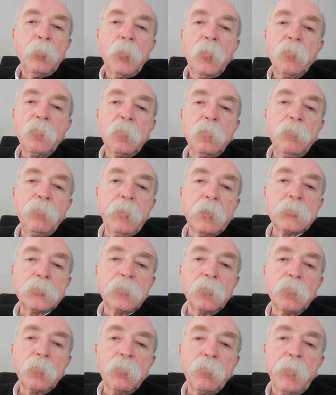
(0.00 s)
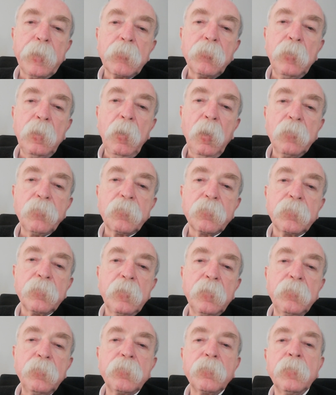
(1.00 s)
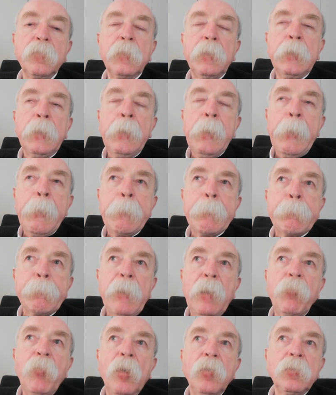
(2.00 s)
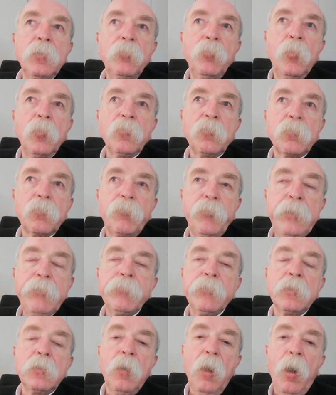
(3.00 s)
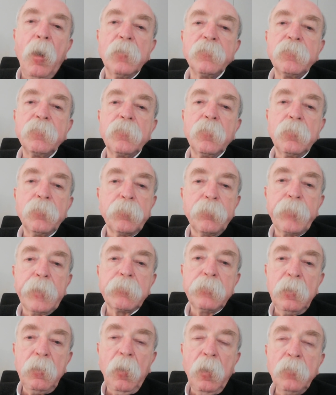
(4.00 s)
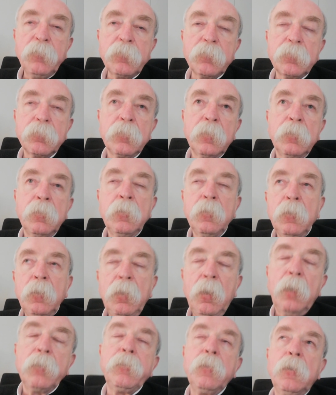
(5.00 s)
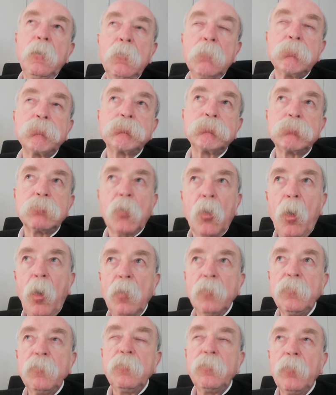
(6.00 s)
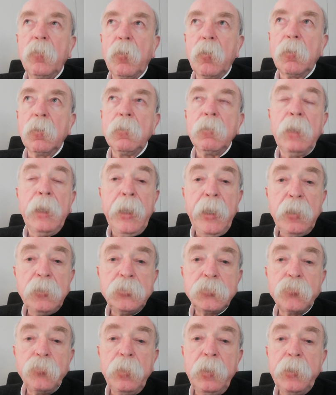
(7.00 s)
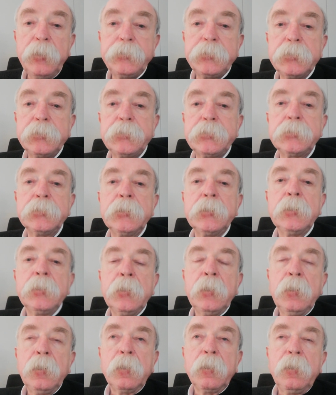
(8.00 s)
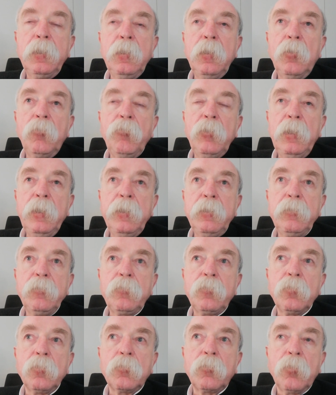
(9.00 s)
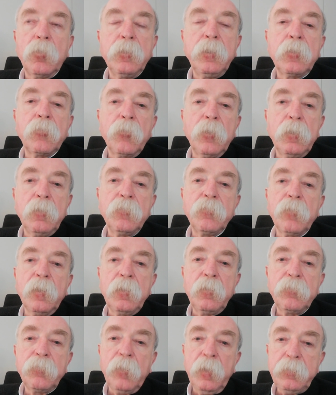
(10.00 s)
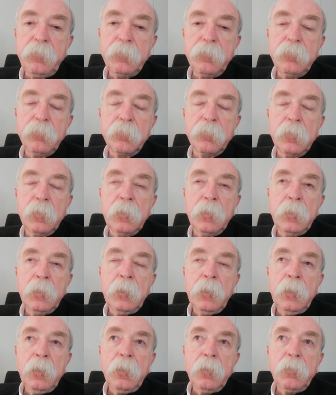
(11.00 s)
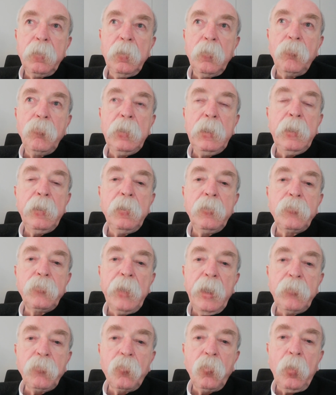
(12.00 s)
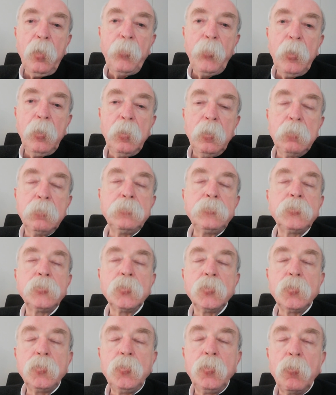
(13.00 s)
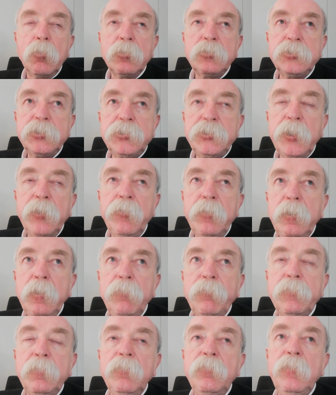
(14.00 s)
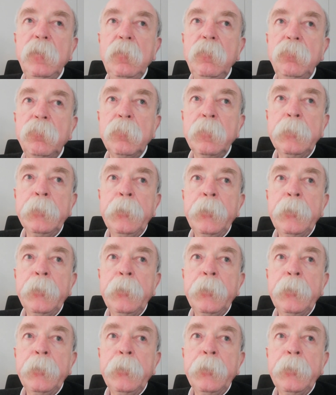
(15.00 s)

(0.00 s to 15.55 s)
Post-infectious olfactory loss is among the most frequent causes of olfactory loss. Other causes are age-related. They are related to chronic rhinosinusitis. They are related to head trauma, to neurodegenerative disease,